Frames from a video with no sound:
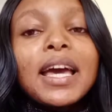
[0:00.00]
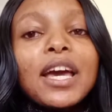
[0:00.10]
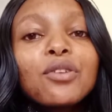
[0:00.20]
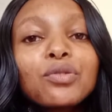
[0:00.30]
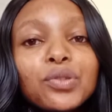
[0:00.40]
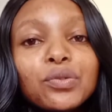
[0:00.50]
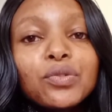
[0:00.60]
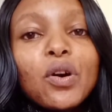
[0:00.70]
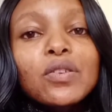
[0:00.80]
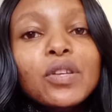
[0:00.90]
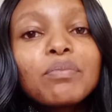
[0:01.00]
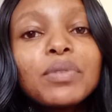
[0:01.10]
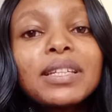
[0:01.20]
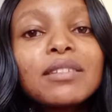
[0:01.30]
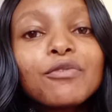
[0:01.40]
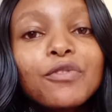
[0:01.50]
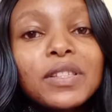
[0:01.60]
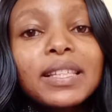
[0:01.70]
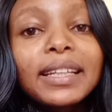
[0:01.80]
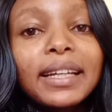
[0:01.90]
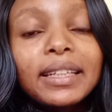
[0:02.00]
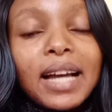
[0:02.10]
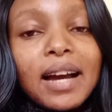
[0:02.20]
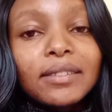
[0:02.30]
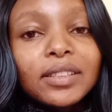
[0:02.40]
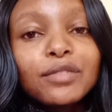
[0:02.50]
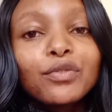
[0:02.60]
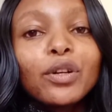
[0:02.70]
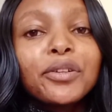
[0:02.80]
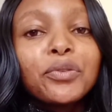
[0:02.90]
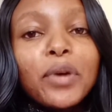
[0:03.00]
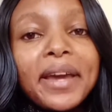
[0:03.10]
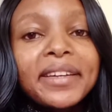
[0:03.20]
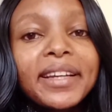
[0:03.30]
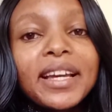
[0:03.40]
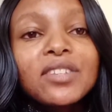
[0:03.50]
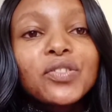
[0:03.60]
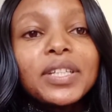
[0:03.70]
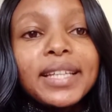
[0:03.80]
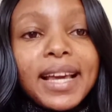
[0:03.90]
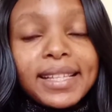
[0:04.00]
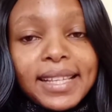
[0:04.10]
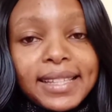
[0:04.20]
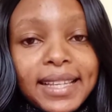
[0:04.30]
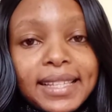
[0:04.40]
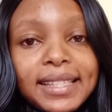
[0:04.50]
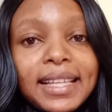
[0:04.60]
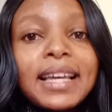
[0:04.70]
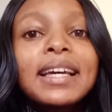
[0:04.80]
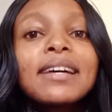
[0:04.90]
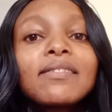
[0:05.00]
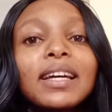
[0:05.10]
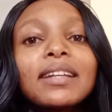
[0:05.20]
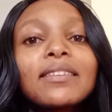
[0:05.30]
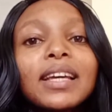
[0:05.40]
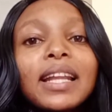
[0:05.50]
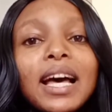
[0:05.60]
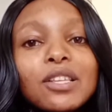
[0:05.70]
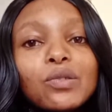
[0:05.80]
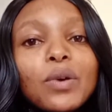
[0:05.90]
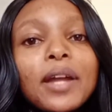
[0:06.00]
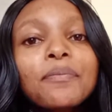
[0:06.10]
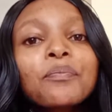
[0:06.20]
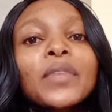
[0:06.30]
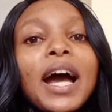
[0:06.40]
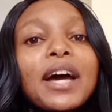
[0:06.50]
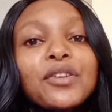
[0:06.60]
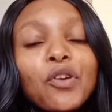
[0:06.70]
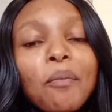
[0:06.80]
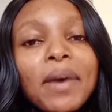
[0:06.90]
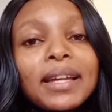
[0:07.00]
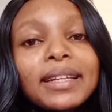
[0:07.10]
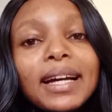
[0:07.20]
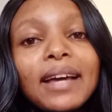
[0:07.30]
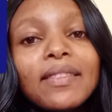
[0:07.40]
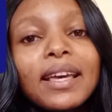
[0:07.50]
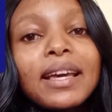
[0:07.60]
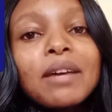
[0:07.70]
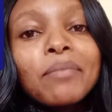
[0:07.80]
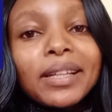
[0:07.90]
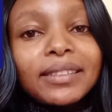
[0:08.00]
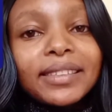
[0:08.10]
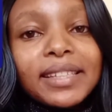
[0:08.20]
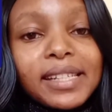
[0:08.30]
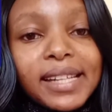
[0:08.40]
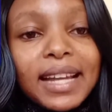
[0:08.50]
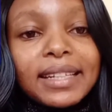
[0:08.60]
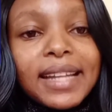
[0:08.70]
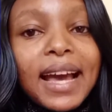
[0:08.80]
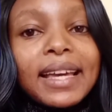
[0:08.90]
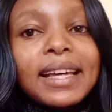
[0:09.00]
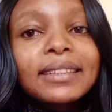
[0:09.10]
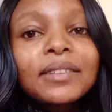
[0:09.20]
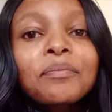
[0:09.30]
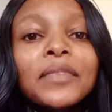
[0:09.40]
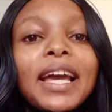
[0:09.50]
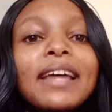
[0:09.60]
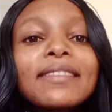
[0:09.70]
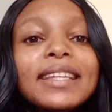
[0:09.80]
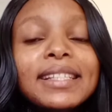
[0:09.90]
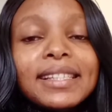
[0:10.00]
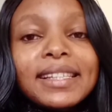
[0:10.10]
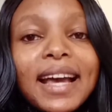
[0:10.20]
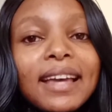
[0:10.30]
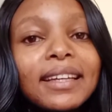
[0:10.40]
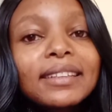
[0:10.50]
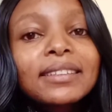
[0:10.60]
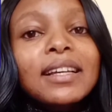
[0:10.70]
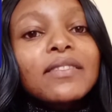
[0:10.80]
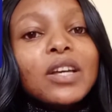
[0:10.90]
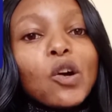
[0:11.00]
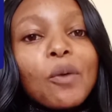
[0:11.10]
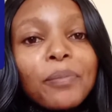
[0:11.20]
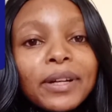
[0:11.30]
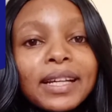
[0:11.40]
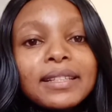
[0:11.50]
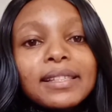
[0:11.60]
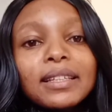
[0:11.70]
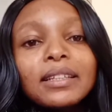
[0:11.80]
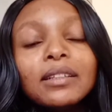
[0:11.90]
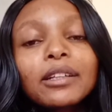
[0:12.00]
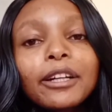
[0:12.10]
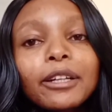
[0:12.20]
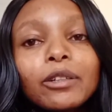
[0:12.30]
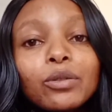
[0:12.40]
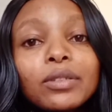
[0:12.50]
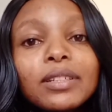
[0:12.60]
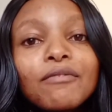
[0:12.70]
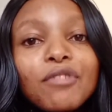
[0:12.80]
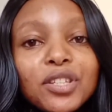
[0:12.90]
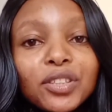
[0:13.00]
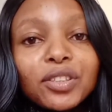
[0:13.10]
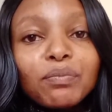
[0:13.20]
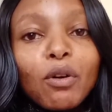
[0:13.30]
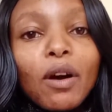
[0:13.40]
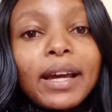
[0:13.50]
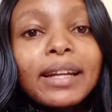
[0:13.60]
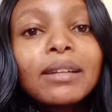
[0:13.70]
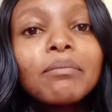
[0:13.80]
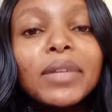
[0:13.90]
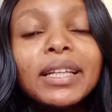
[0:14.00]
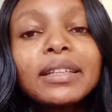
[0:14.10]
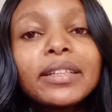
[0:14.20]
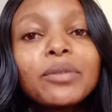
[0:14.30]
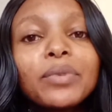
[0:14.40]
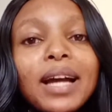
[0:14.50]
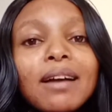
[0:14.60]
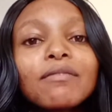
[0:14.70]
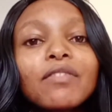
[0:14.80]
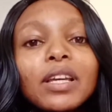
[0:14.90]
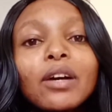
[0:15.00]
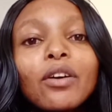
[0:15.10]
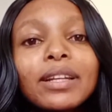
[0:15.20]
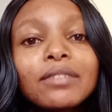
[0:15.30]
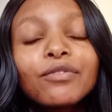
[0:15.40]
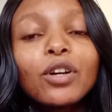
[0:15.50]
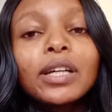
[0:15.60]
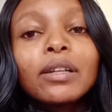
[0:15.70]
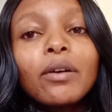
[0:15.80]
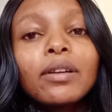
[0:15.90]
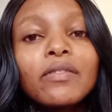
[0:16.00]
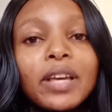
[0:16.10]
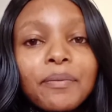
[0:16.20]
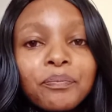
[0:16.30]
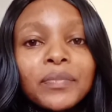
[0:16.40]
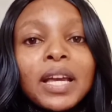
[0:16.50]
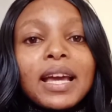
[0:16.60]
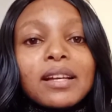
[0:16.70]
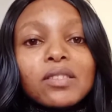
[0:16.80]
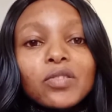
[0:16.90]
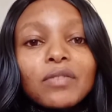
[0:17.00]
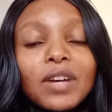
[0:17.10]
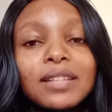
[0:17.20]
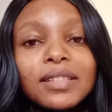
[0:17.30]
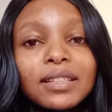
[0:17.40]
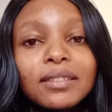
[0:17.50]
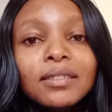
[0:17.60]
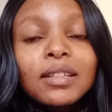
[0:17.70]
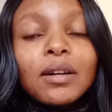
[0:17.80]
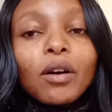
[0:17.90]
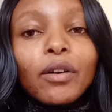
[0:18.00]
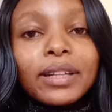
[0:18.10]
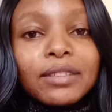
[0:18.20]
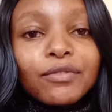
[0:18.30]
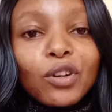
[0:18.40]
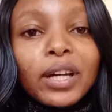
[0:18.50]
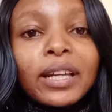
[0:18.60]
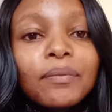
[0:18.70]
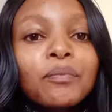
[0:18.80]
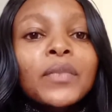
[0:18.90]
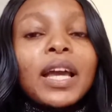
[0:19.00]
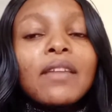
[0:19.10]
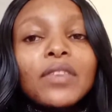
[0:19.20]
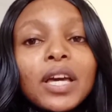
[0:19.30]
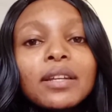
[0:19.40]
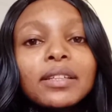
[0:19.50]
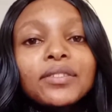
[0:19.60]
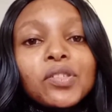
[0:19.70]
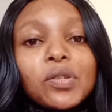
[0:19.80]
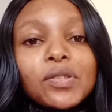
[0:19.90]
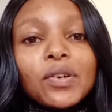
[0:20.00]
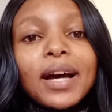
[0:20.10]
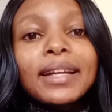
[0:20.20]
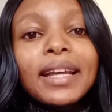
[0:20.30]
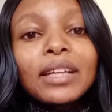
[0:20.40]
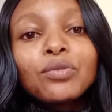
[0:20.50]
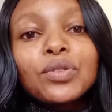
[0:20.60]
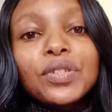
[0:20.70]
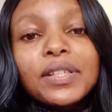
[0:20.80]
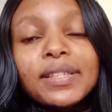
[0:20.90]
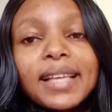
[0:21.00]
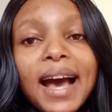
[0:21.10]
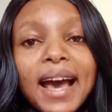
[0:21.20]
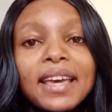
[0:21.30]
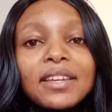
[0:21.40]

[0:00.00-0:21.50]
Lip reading: and you should also be physically active or you engage in exercise. Then the last one, I recommend the Mediterranean diet, and this diet, the components include vegetable oil. Mainly we have the olive oil or the extra virgin olive oil, and then it is also a diet which is high